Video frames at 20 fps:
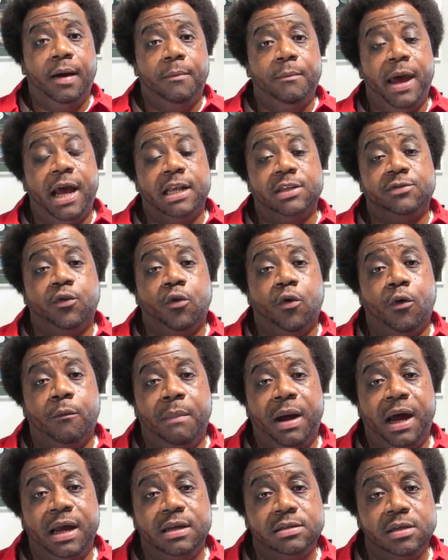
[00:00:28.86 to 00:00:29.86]
As for
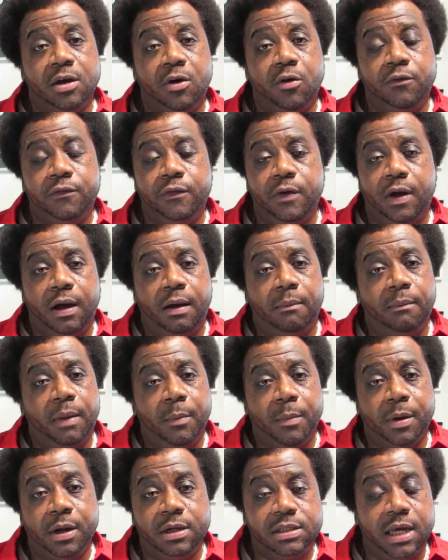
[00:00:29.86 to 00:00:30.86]
myself,
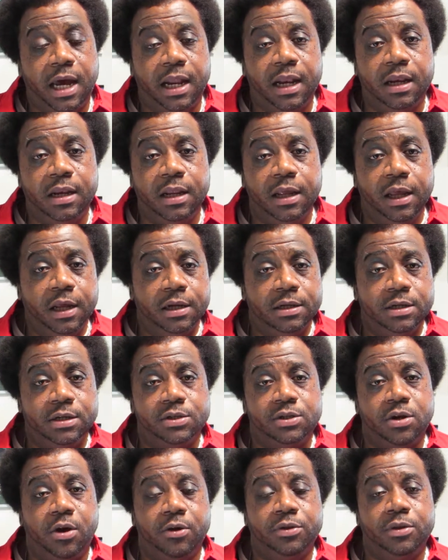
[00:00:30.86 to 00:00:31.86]
I'm excited to
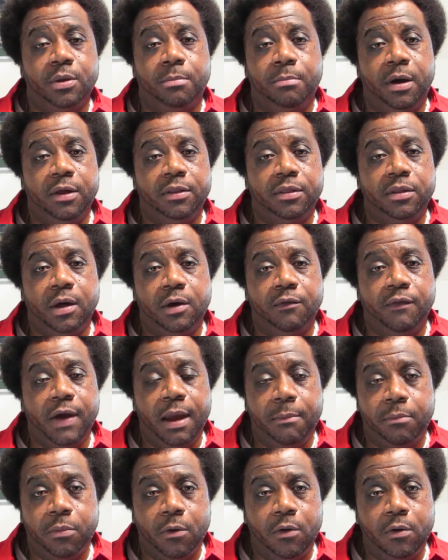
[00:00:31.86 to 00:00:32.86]
start the month of
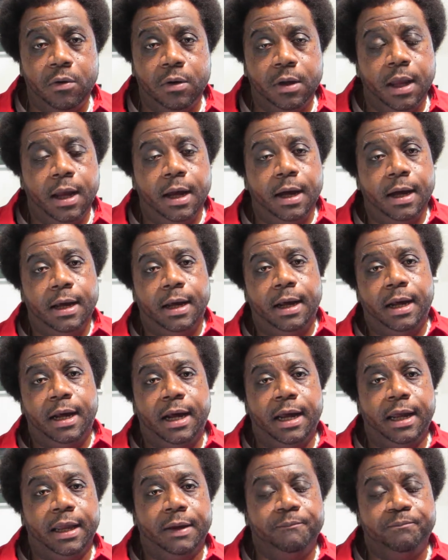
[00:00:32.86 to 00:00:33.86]
April.
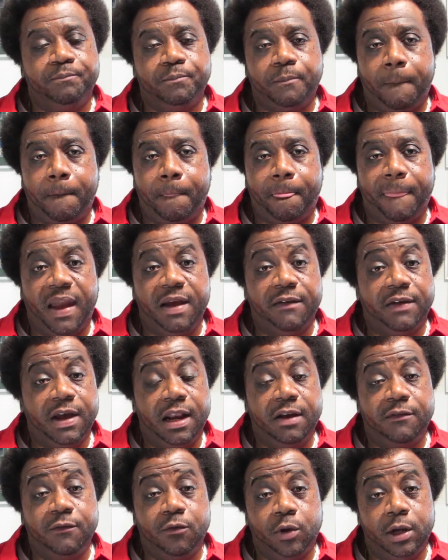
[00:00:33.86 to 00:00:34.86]
I
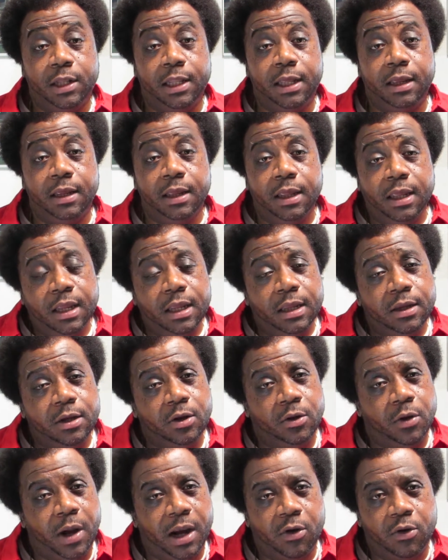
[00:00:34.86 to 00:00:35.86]
kind of really,
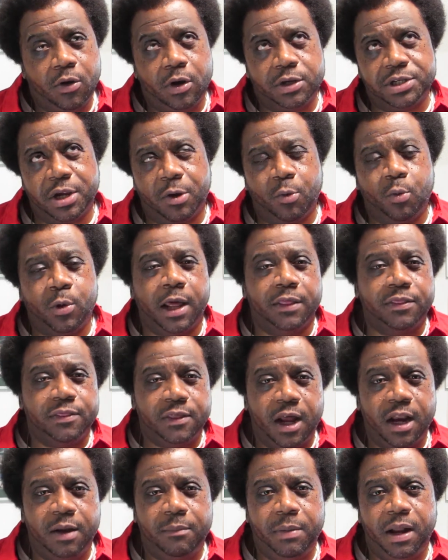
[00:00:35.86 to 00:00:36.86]
I don't necessarily when I
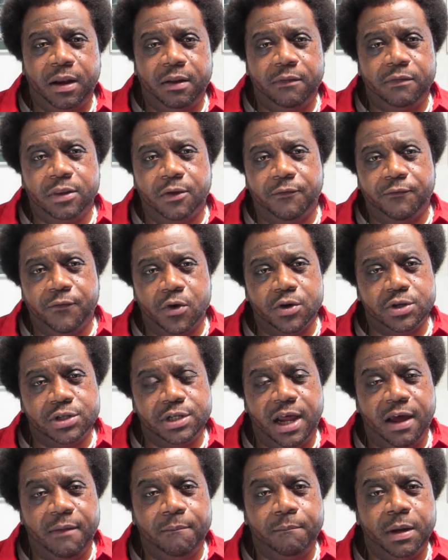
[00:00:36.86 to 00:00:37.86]
thought about it the first
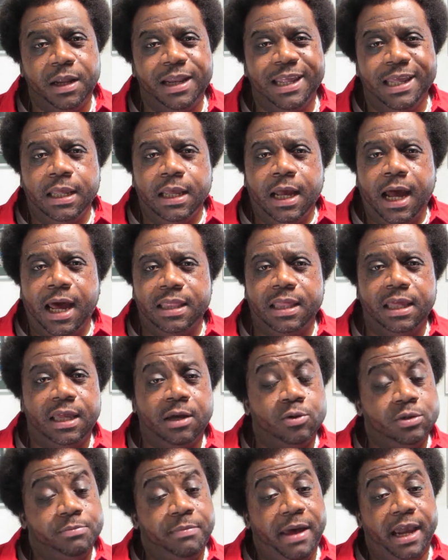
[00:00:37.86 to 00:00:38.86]
time, but I think it
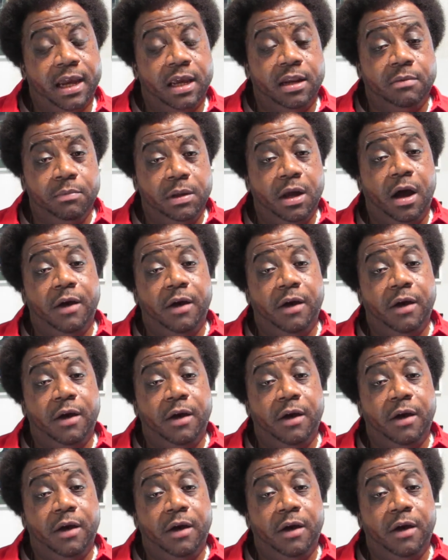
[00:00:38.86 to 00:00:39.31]
was back in